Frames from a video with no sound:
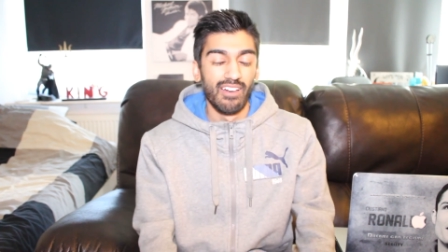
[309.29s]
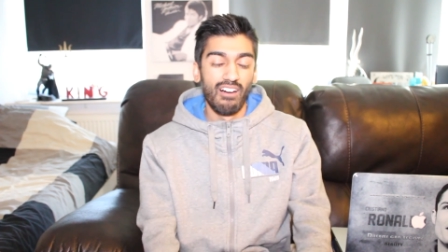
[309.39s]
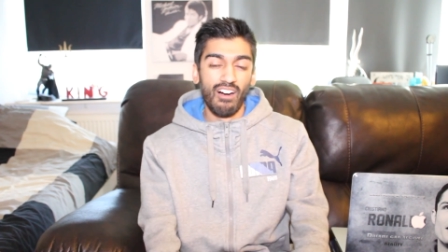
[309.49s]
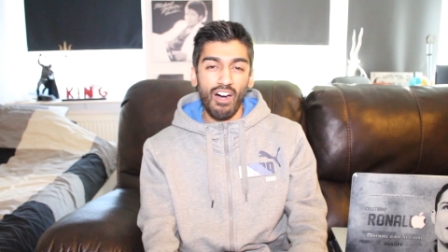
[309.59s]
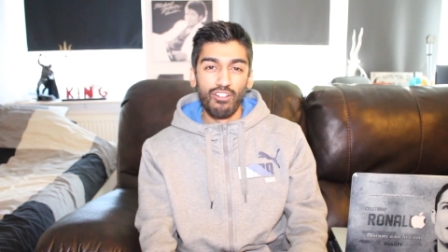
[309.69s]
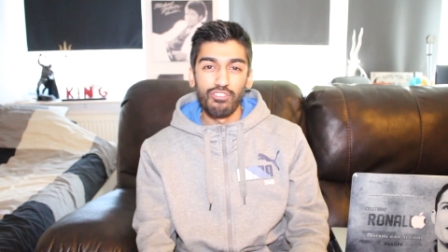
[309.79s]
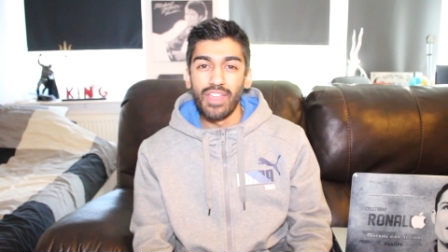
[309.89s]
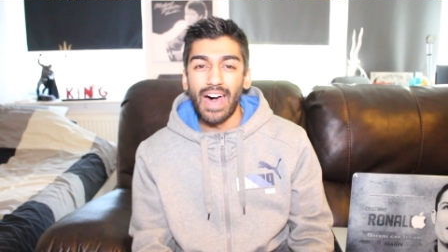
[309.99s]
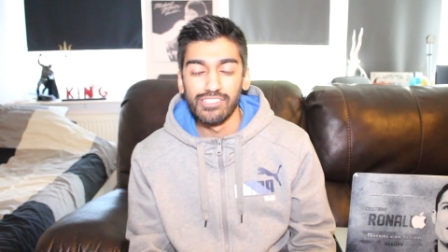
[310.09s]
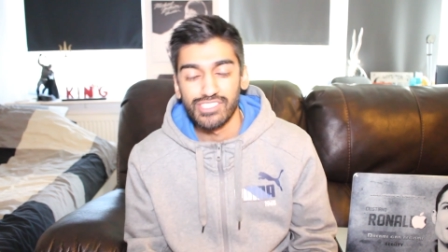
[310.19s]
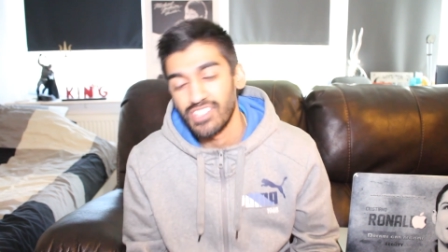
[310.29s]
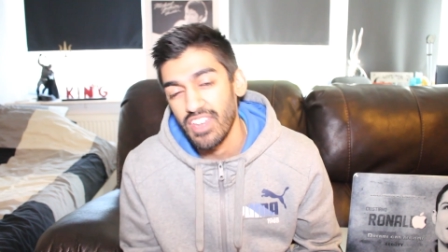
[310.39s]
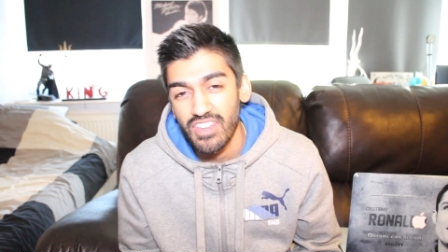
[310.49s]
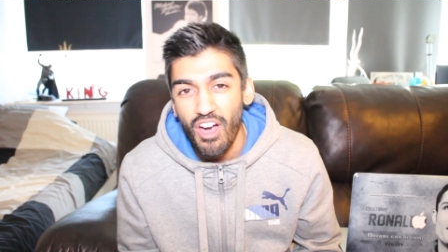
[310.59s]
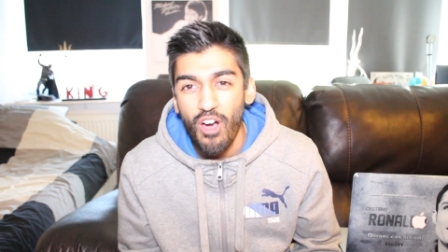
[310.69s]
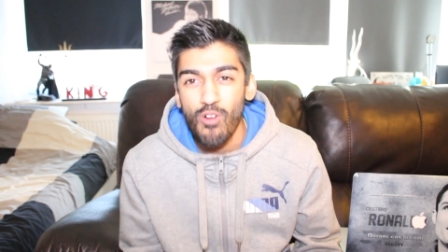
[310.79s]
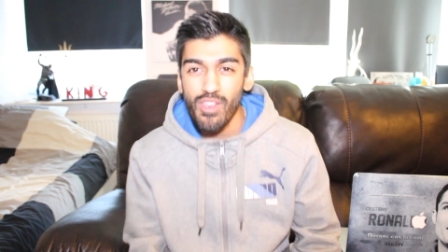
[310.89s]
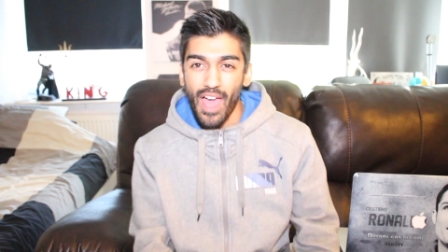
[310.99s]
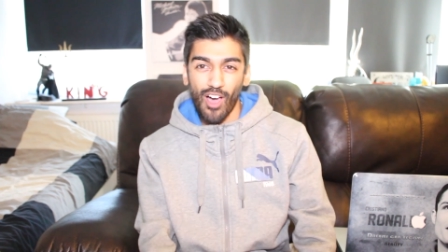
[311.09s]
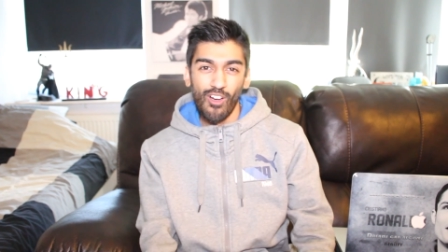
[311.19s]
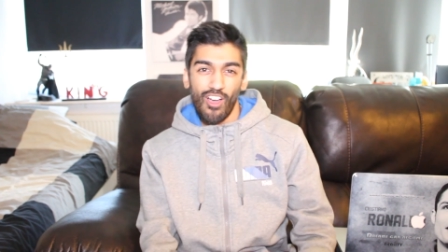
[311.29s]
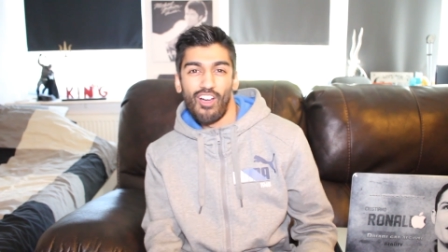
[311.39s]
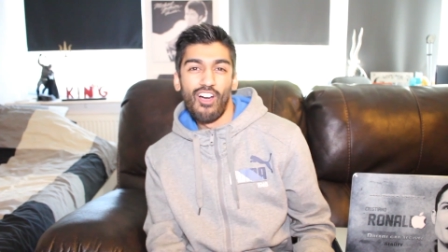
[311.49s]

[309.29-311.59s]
oh, Ronaldo's getting old now.